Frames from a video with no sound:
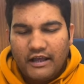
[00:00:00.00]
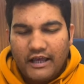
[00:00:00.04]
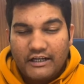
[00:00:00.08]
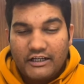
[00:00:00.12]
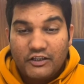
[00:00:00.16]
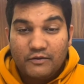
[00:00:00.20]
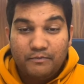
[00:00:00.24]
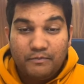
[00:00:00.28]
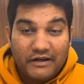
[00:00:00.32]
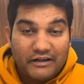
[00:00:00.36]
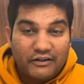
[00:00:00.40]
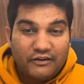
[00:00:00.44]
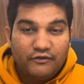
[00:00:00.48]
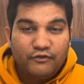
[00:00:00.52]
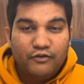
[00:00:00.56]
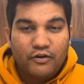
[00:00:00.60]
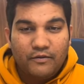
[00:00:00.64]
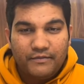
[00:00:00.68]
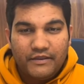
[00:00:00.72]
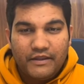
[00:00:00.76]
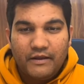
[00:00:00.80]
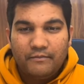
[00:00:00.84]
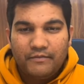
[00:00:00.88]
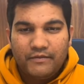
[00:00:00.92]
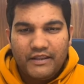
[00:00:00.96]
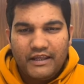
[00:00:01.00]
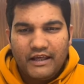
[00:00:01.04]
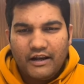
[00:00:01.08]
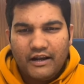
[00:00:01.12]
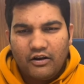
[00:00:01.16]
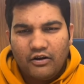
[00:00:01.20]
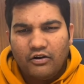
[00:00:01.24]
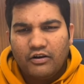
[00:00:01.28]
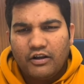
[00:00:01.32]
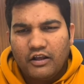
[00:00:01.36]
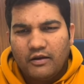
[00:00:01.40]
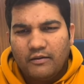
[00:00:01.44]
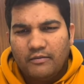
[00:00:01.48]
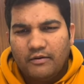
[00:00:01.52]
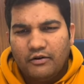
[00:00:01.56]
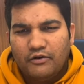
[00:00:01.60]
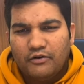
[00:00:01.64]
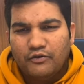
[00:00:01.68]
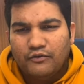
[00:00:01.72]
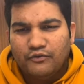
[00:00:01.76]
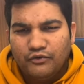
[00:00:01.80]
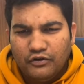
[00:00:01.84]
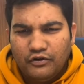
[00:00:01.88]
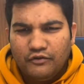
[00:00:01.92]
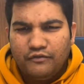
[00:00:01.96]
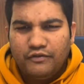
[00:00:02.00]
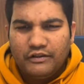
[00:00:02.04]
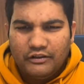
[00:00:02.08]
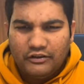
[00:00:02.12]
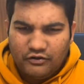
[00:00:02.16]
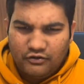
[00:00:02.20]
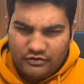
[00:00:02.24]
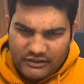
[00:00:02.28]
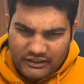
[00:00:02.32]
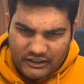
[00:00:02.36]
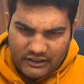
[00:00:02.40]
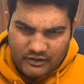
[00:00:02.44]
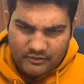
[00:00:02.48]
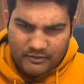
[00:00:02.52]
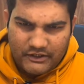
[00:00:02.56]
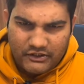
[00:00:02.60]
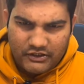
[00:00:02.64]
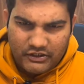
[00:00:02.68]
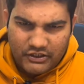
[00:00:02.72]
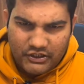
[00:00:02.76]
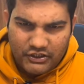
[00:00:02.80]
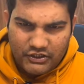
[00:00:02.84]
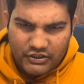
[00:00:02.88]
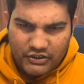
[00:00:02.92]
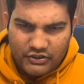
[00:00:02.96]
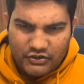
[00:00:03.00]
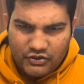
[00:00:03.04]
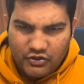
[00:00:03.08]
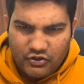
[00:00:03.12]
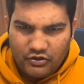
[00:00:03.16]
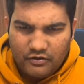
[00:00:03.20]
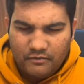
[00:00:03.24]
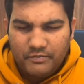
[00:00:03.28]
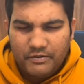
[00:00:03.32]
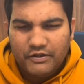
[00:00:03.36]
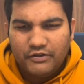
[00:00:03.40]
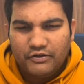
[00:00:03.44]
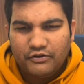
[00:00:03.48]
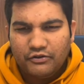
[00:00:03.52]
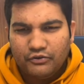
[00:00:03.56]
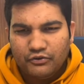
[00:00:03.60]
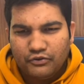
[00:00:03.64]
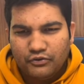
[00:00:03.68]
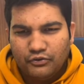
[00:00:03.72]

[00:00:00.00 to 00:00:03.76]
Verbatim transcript: expect from them they are not able to fulfill those expectations or be true